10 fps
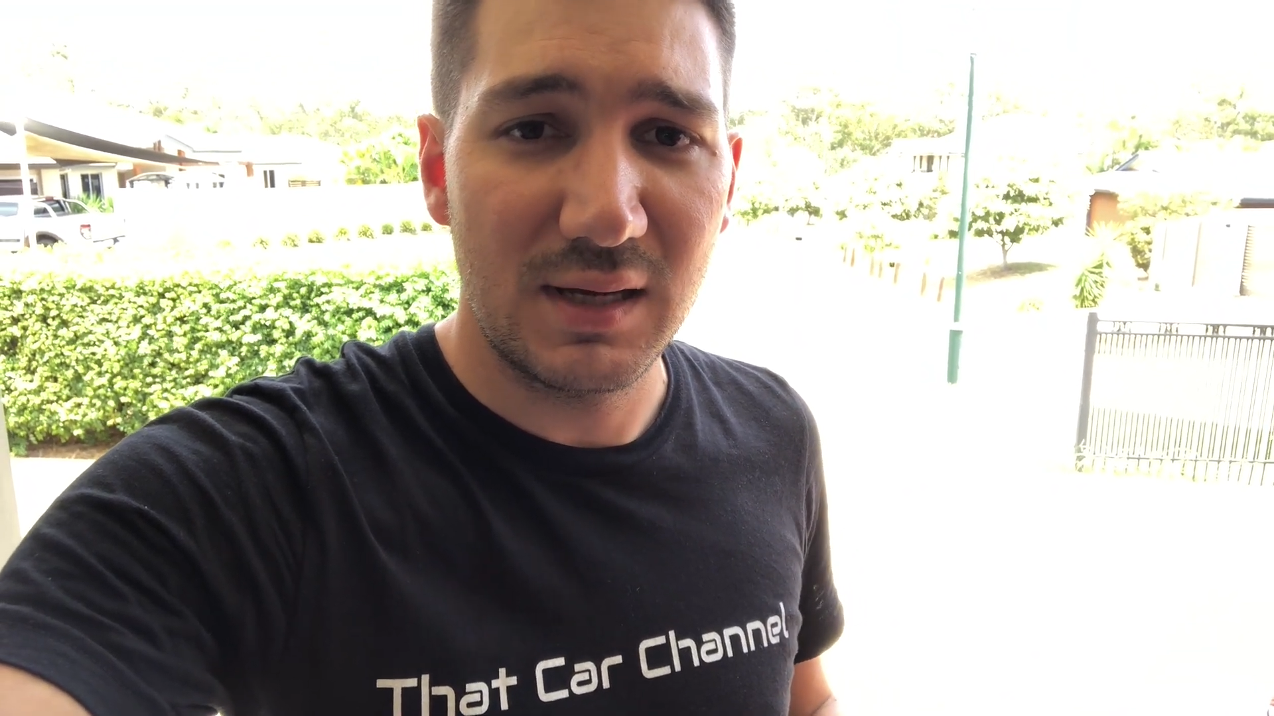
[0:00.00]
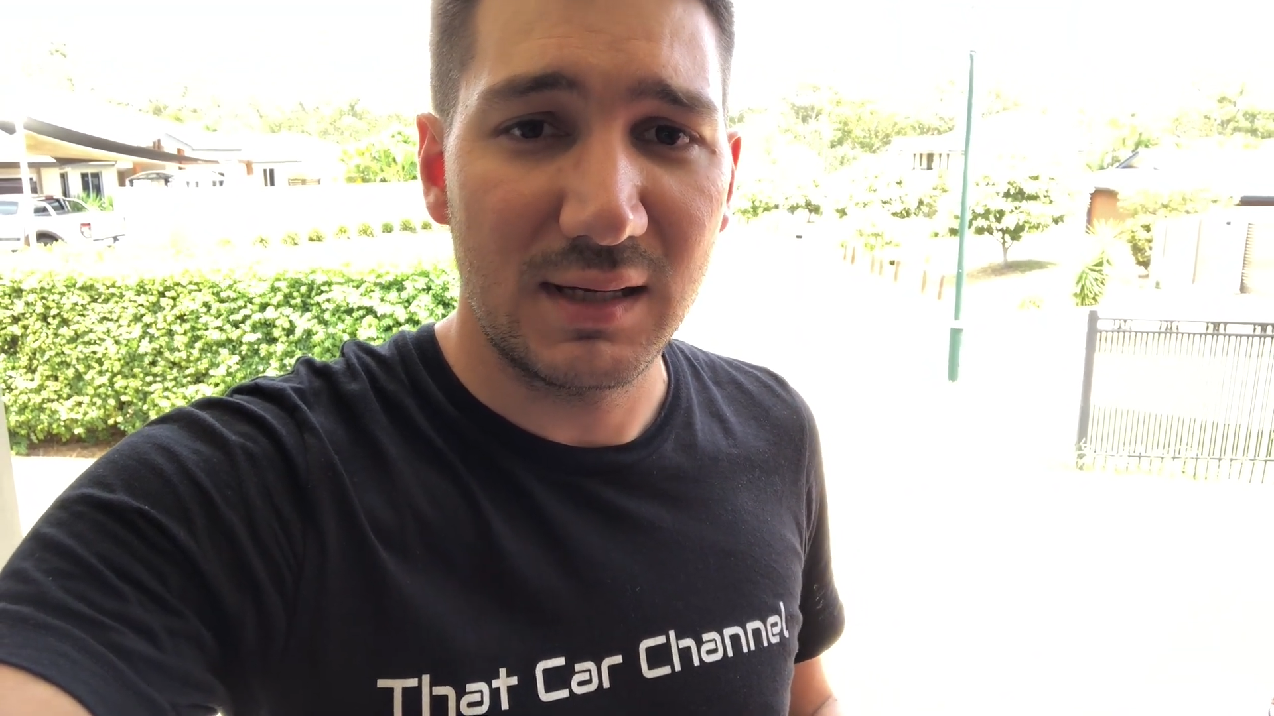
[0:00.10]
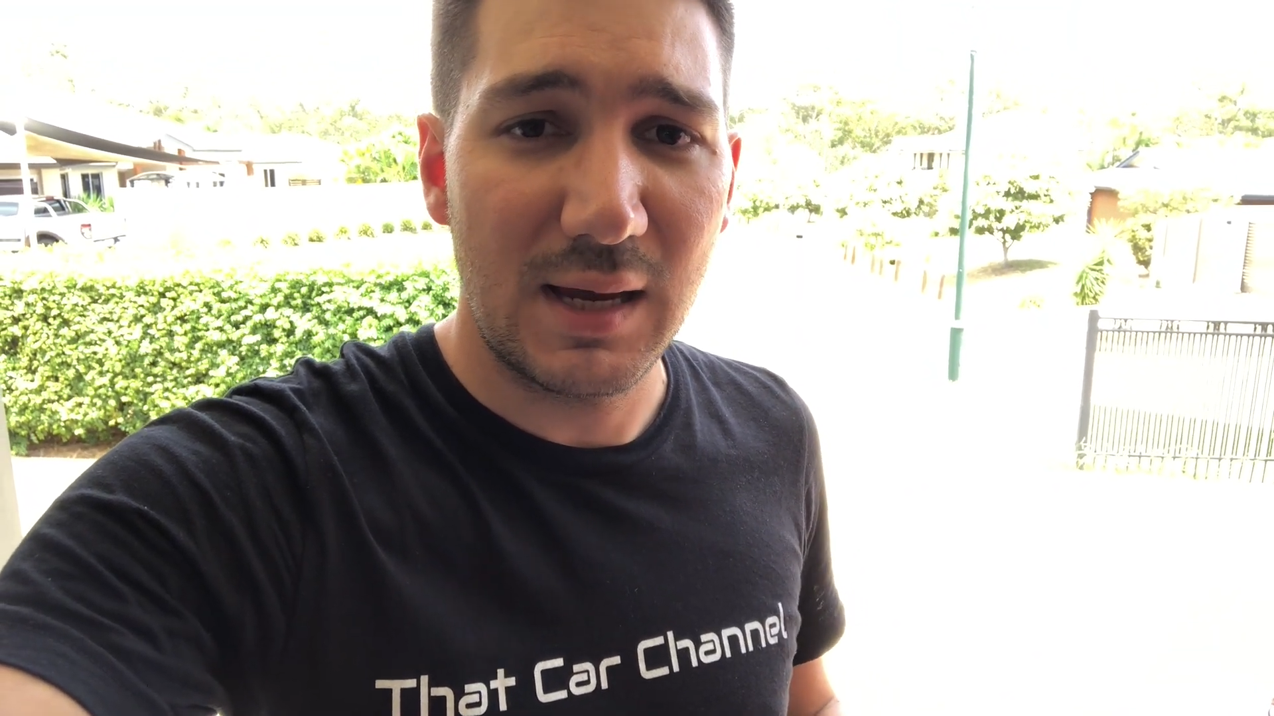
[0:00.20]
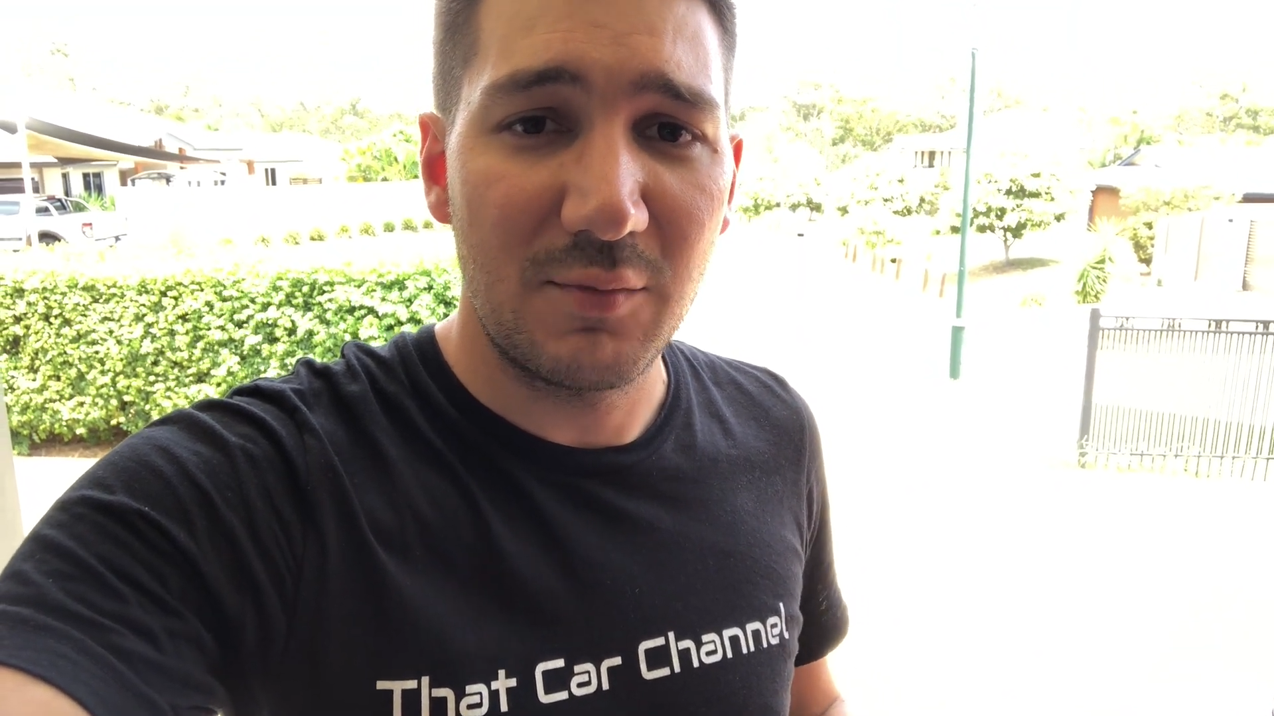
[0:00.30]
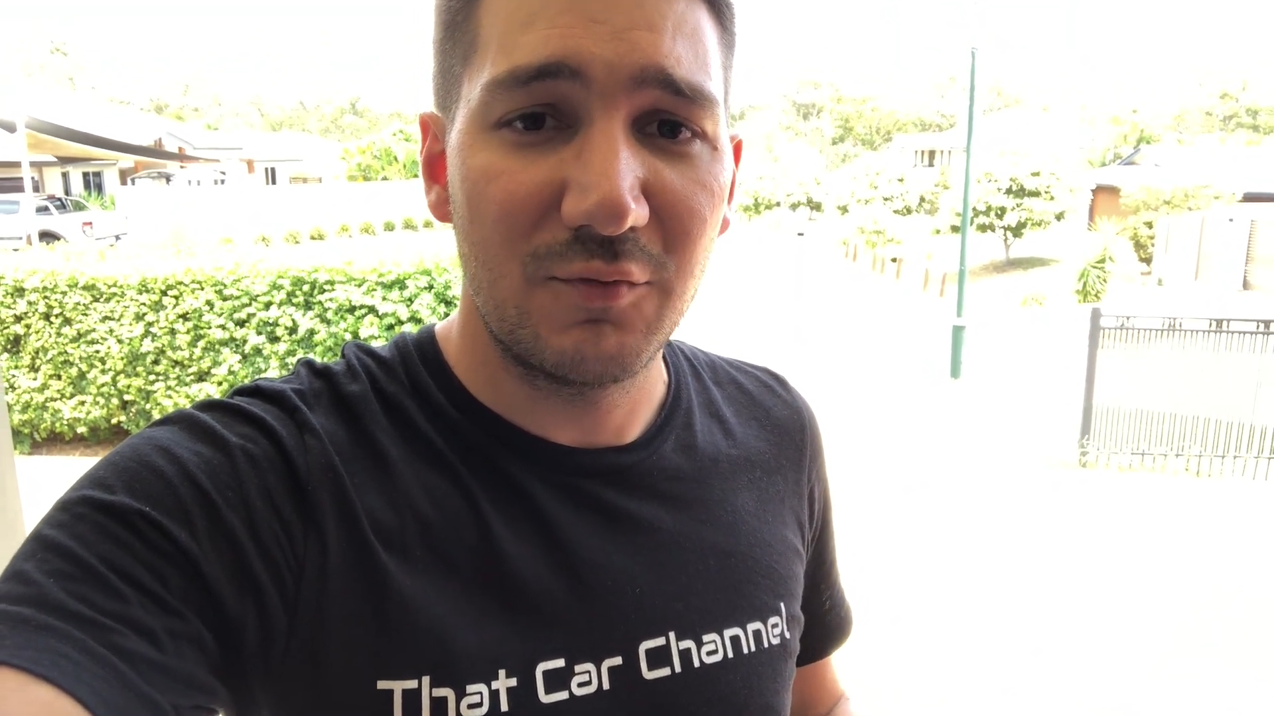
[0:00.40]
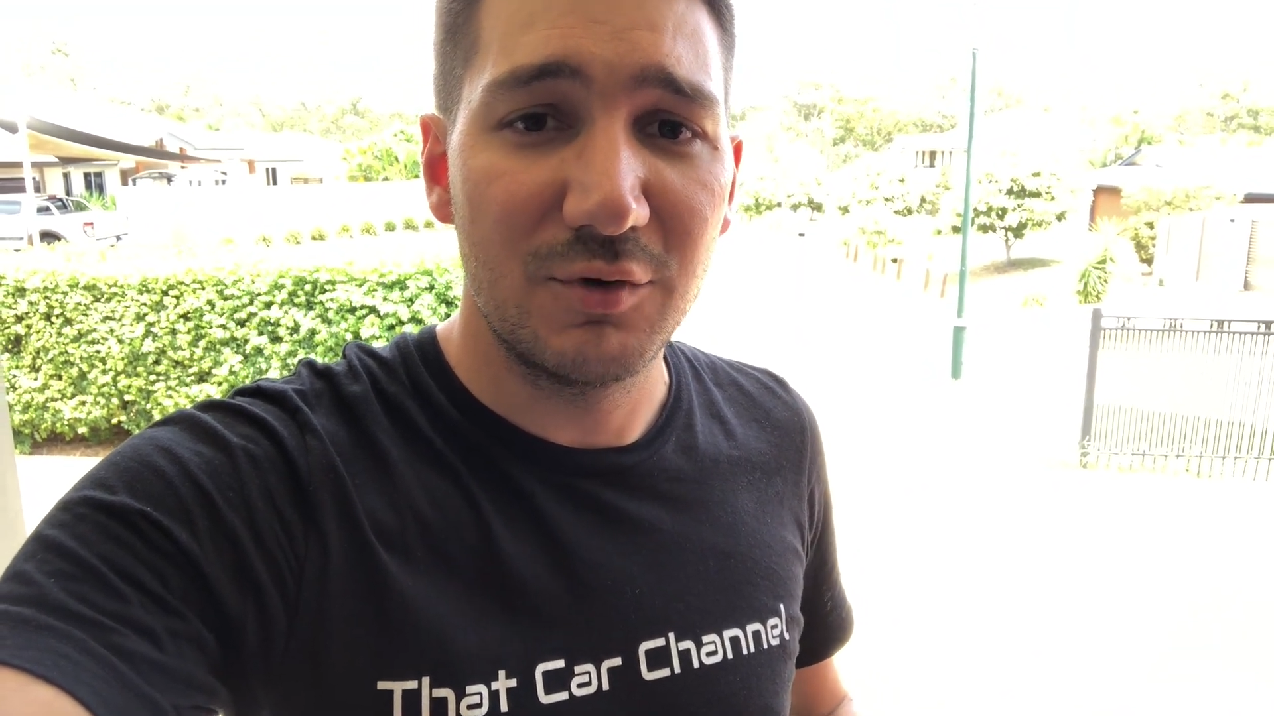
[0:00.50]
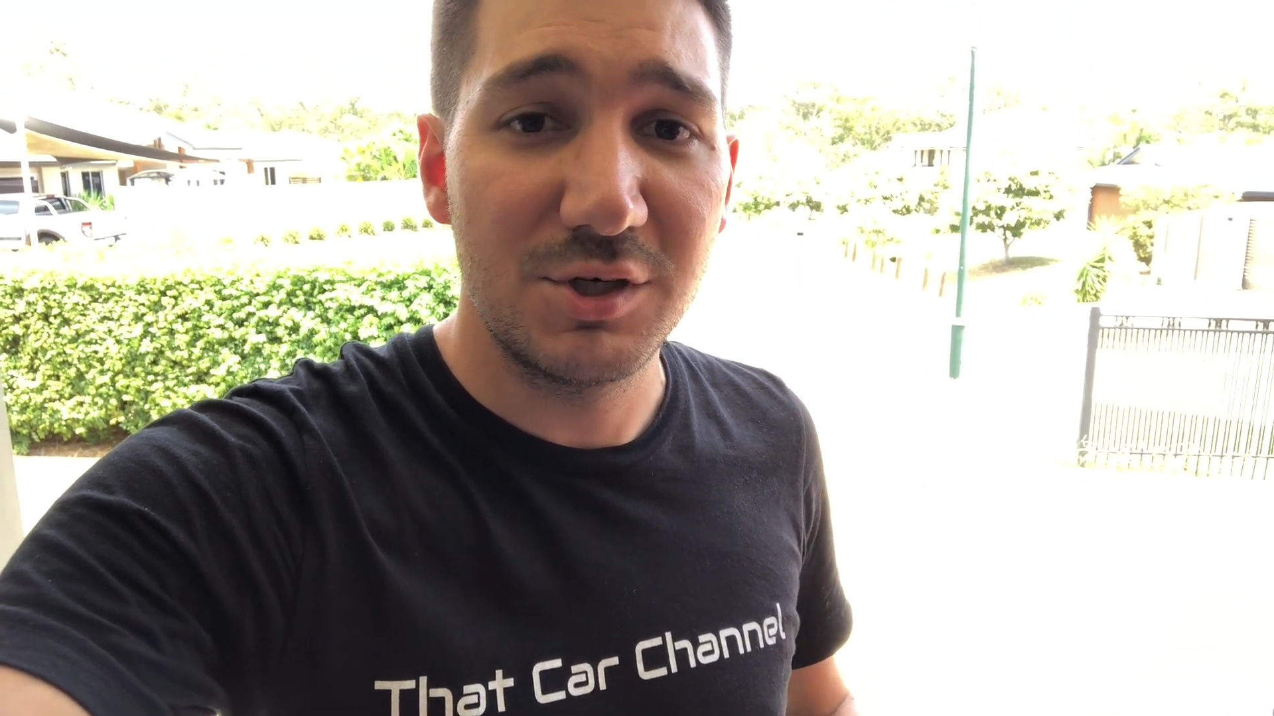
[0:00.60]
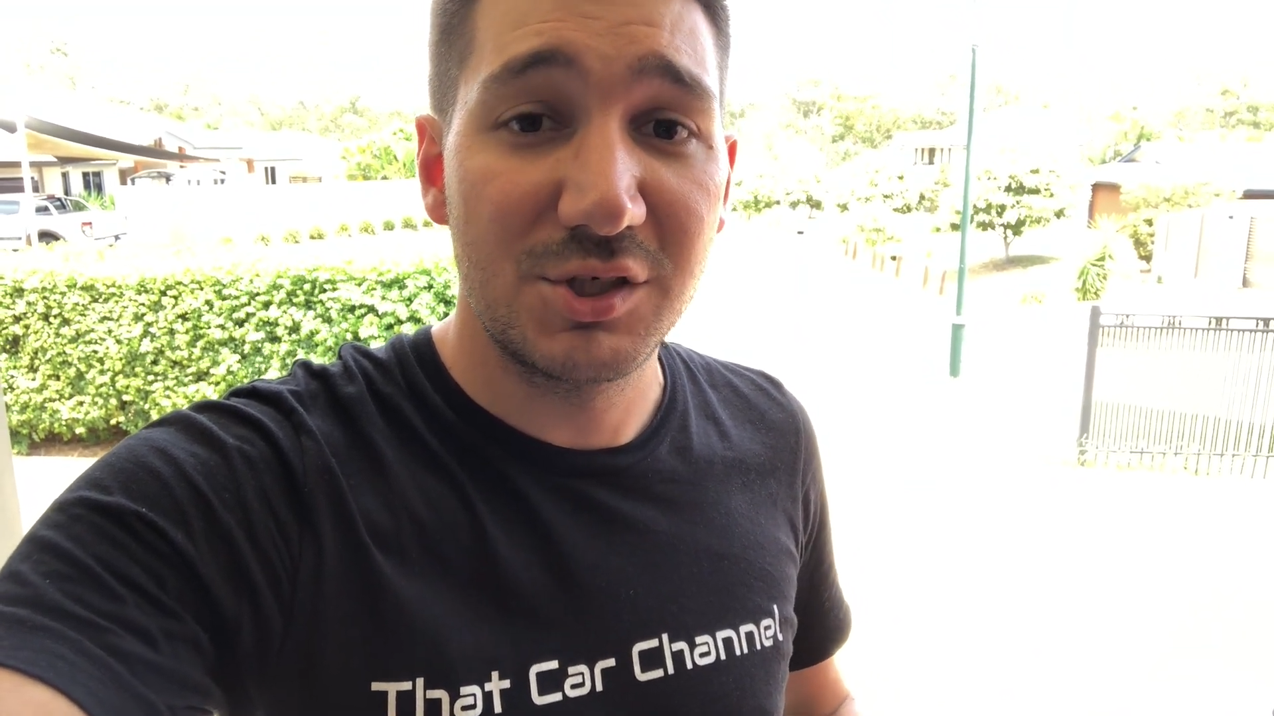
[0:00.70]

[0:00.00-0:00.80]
camera footage.